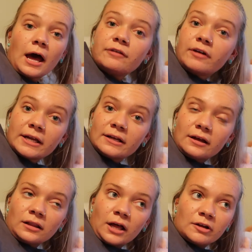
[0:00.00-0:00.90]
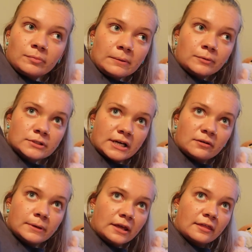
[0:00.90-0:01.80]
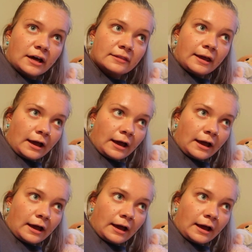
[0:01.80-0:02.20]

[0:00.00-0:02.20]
I've had a lot of people tell me that they